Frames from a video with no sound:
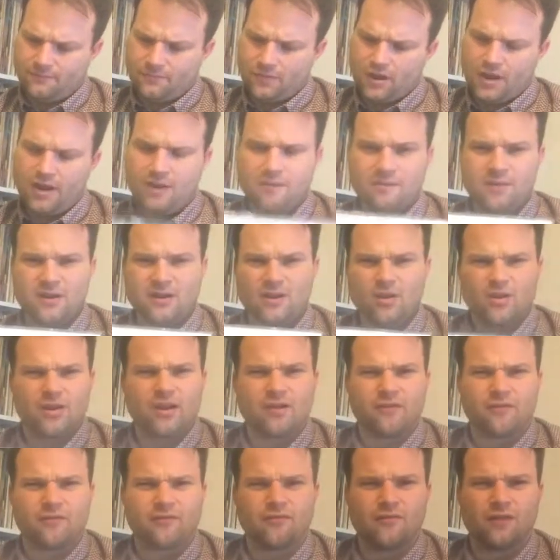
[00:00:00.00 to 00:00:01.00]
have been
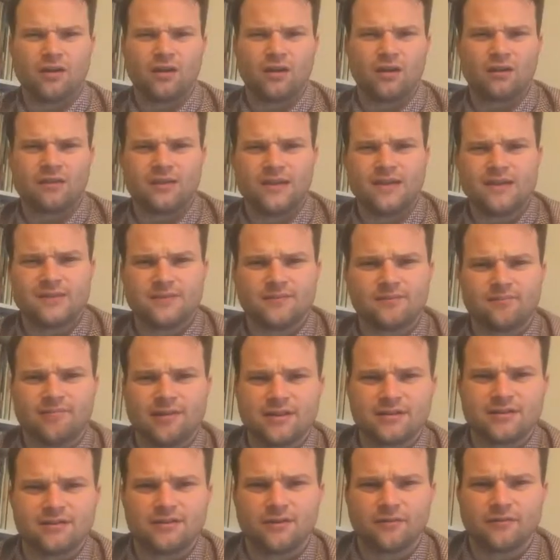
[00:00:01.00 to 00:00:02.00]
looking for a decent
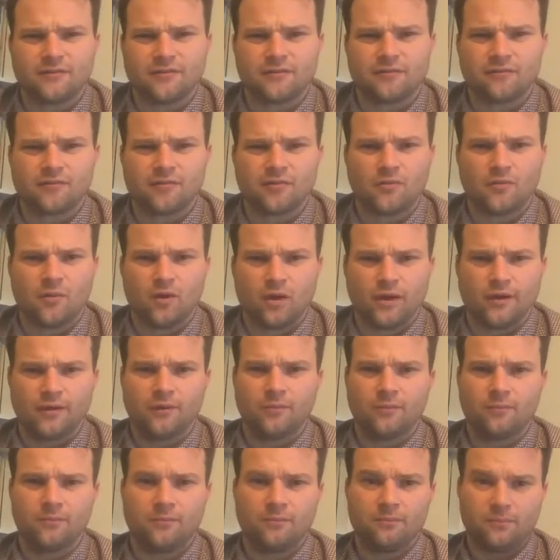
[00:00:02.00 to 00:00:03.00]
pressing of it for a
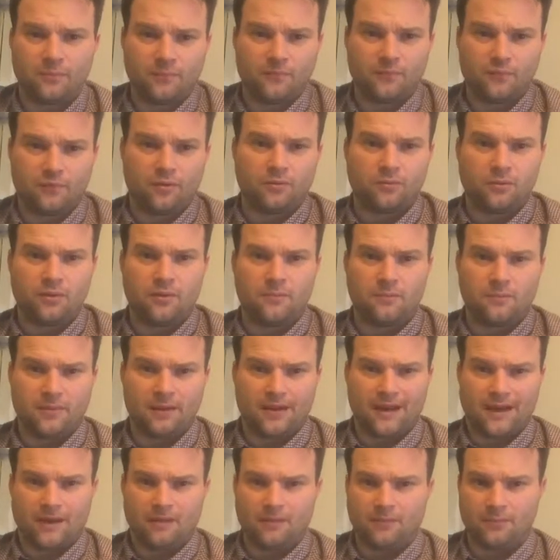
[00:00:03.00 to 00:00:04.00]
while before
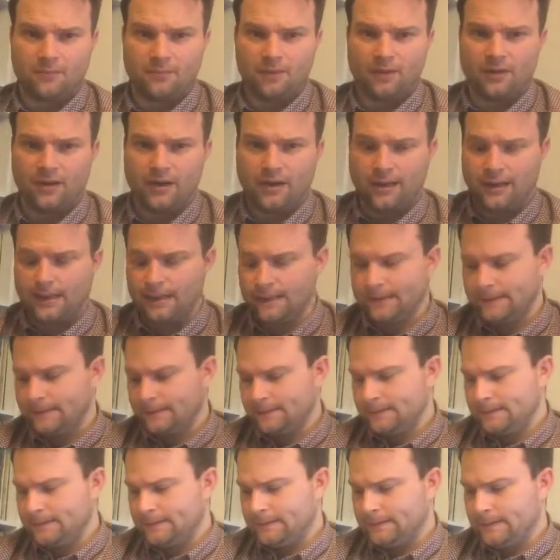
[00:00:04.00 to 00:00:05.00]
plumping out and buying it.
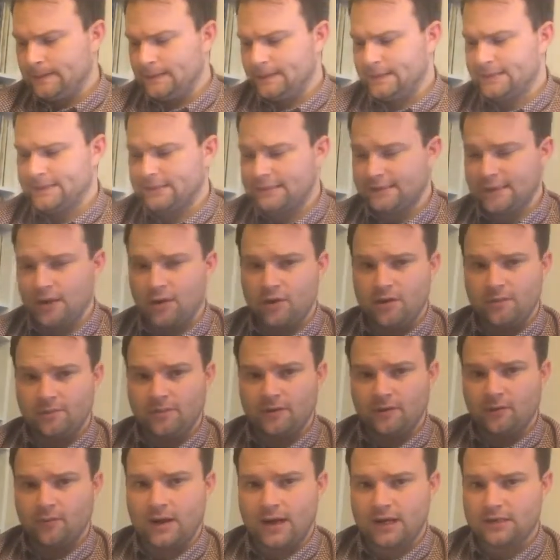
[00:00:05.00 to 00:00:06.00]
This is the only
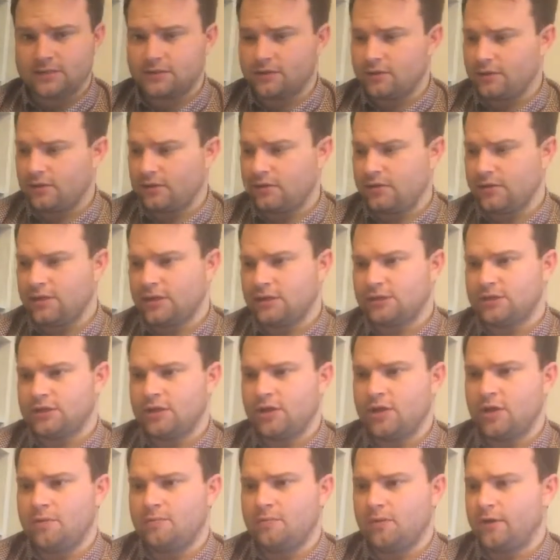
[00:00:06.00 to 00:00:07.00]
bit of wax I
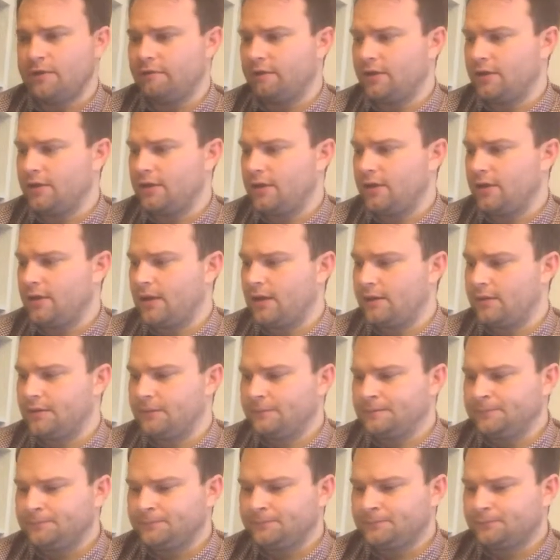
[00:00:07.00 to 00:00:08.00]
actually own by Radiohead,
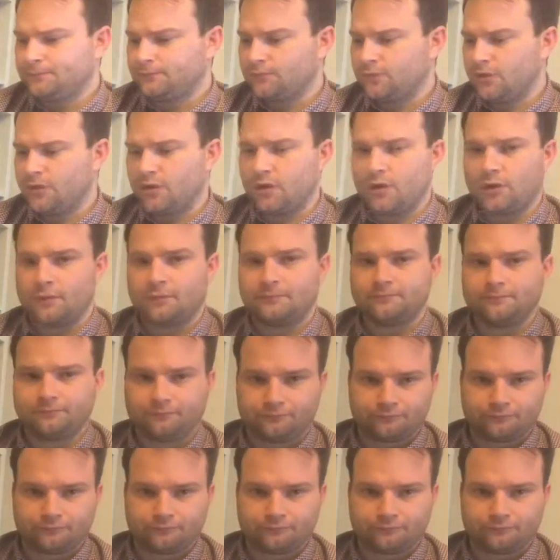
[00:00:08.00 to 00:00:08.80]
although